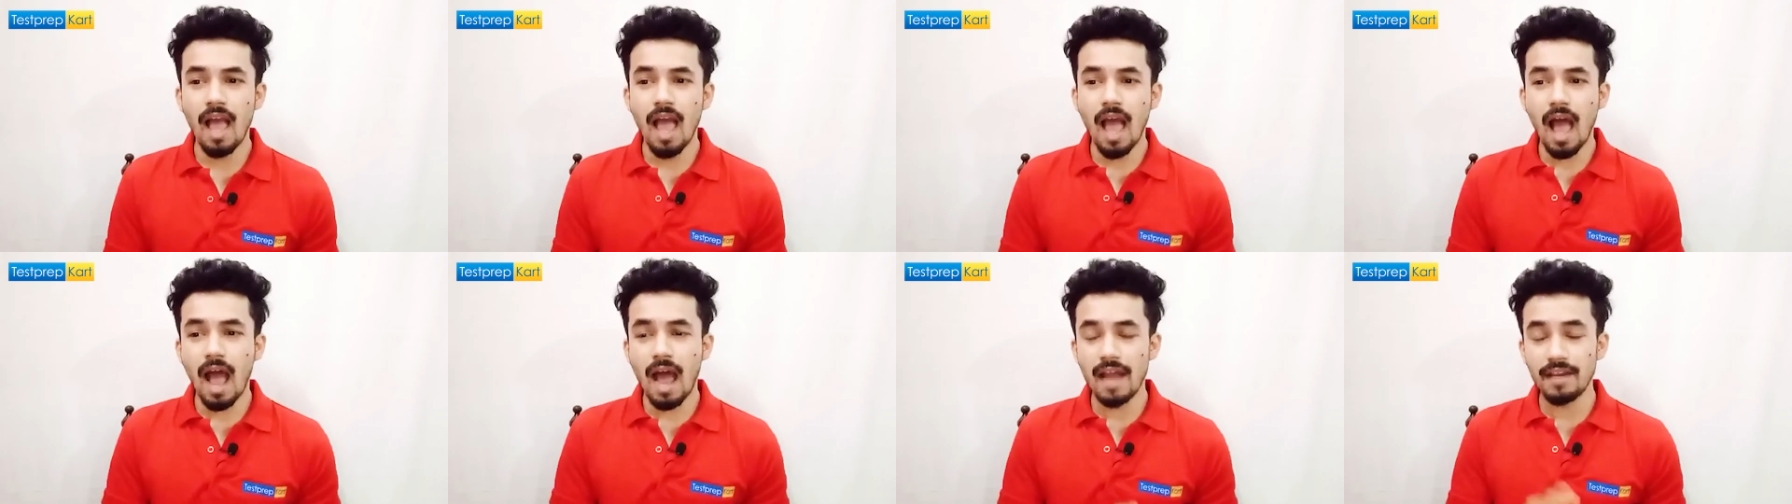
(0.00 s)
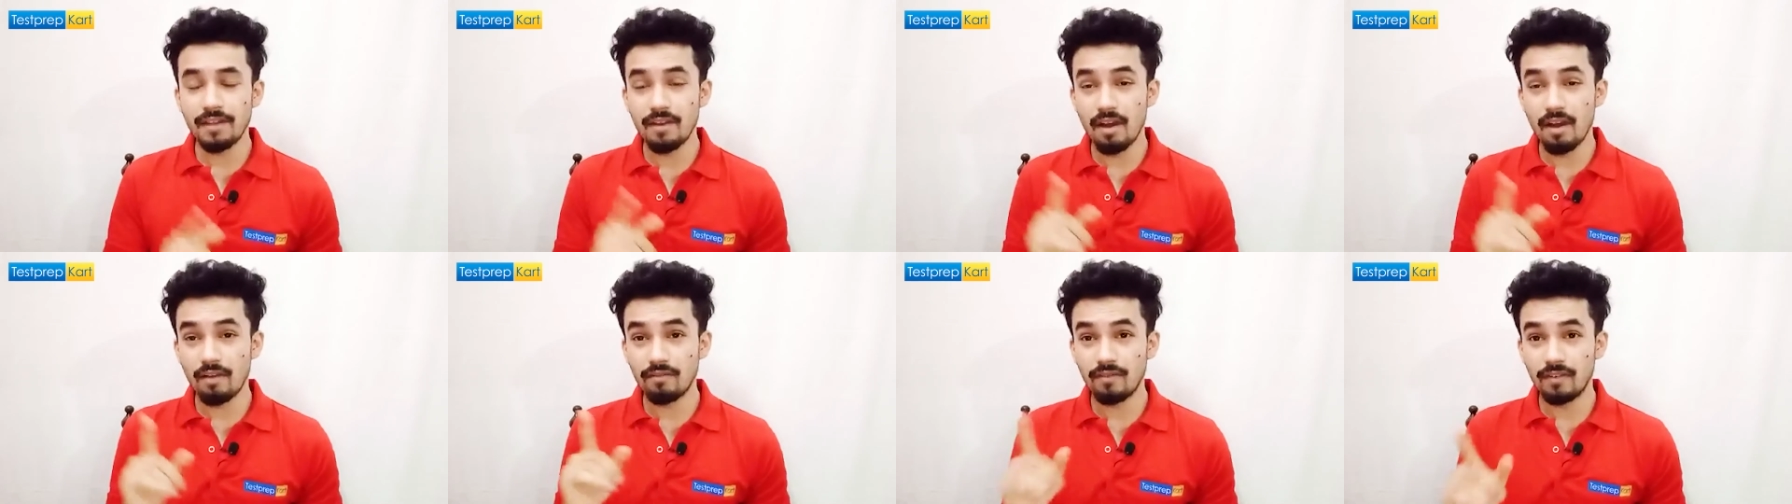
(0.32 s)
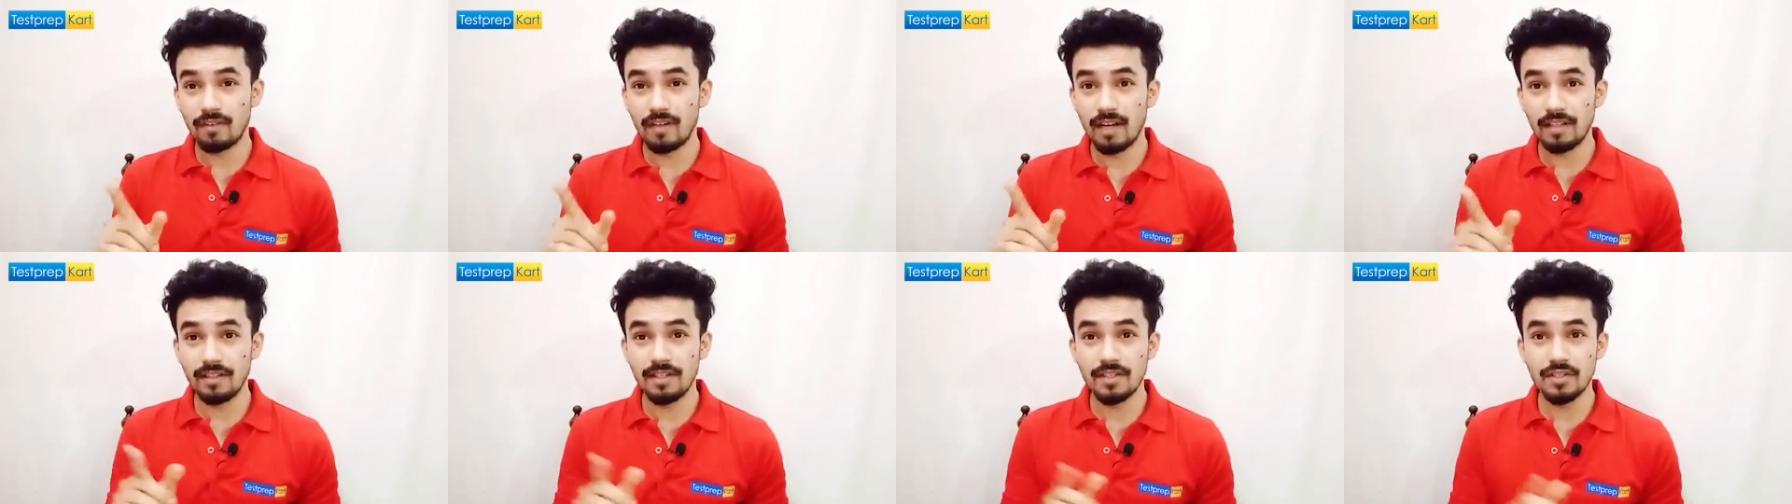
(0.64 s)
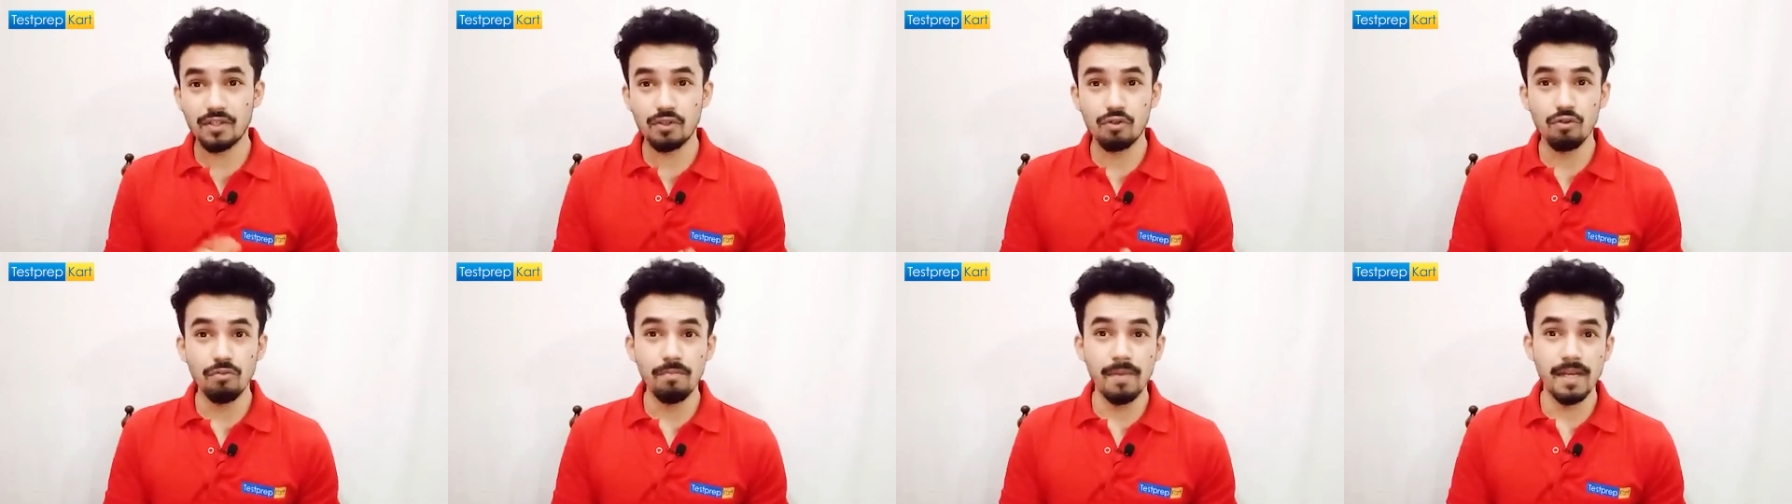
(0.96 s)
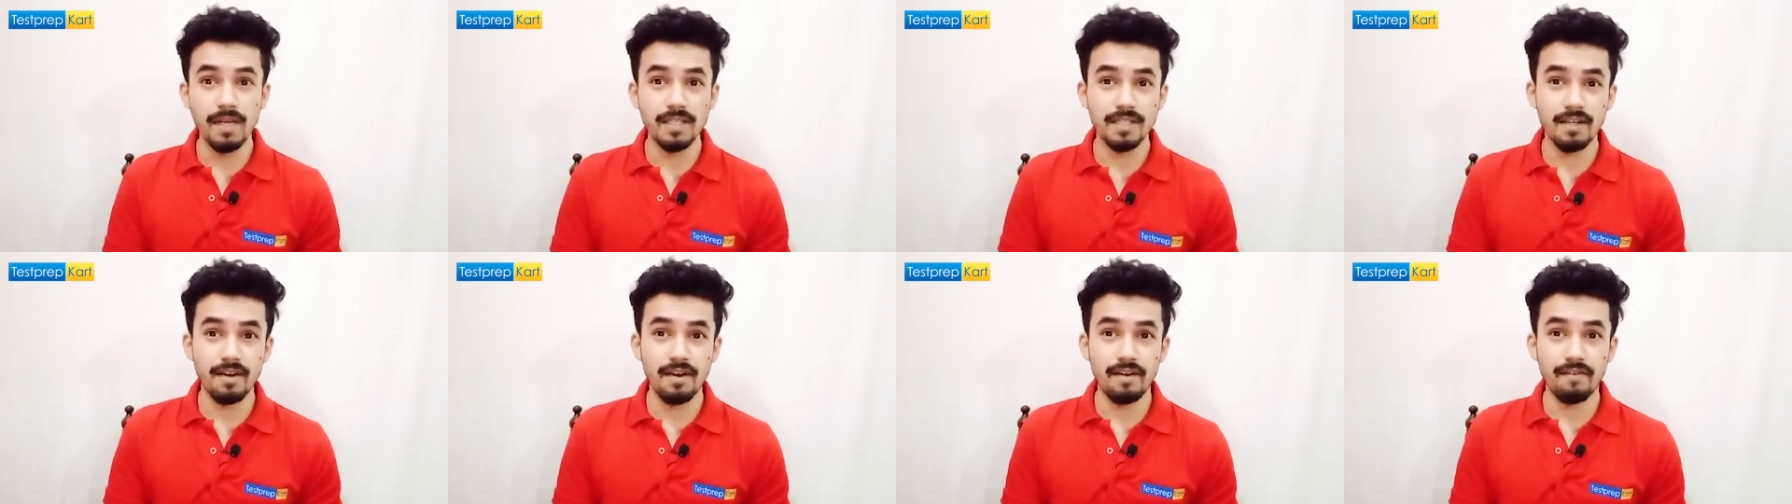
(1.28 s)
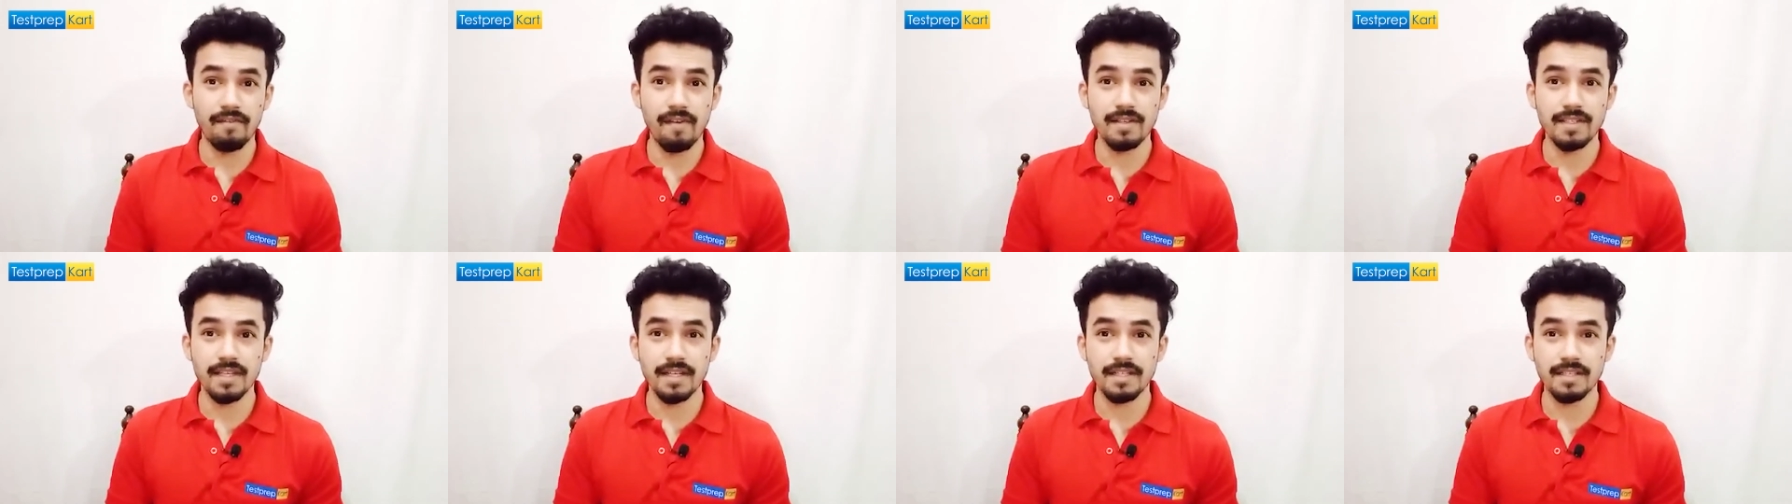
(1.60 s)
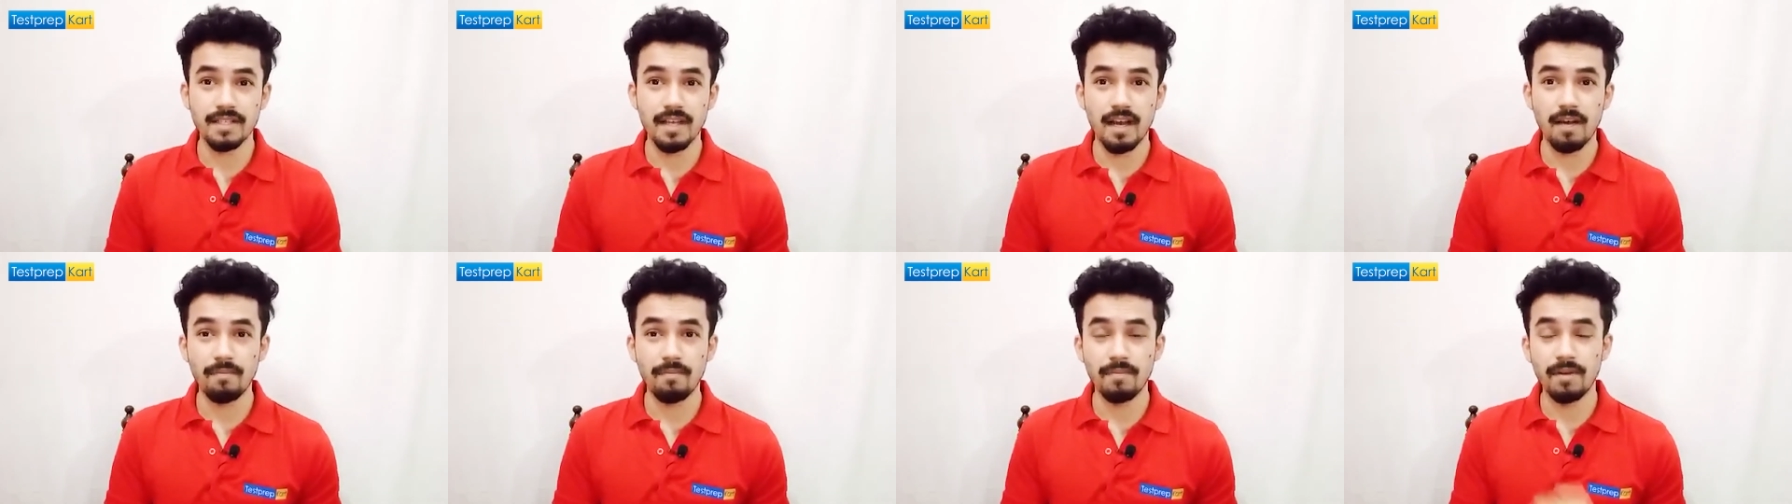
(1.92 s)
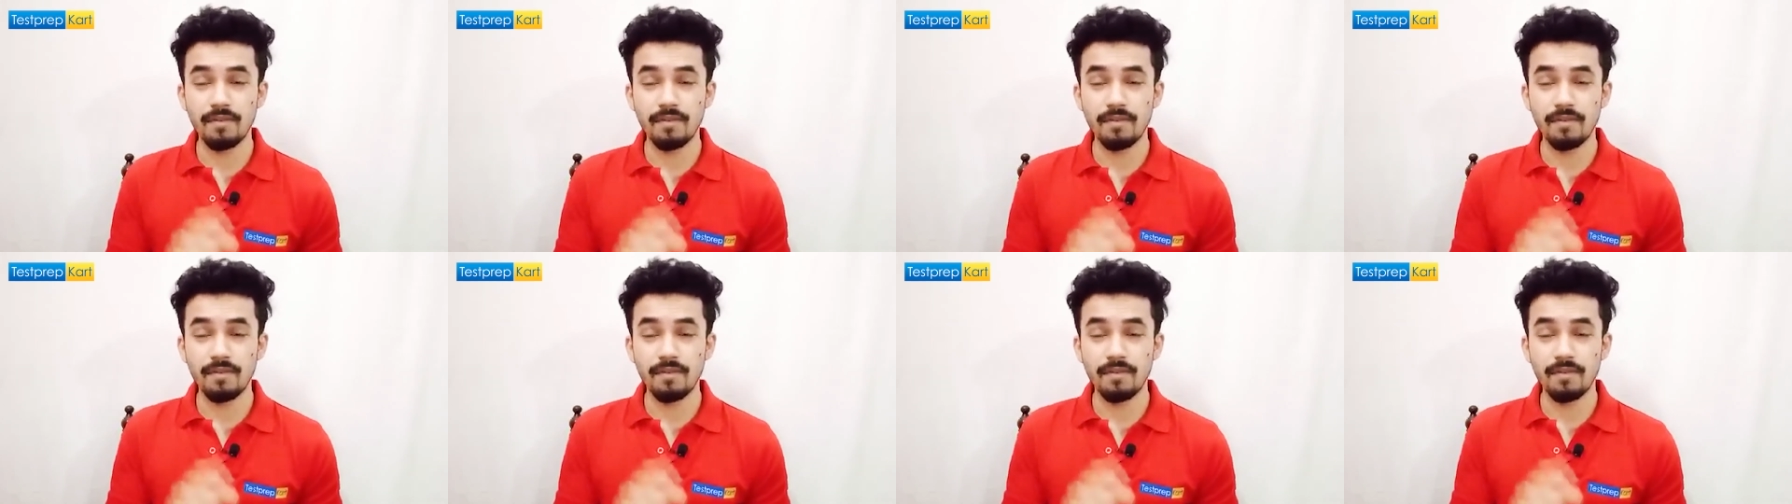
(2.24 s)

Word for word: And you have to clear this two major entrance exam.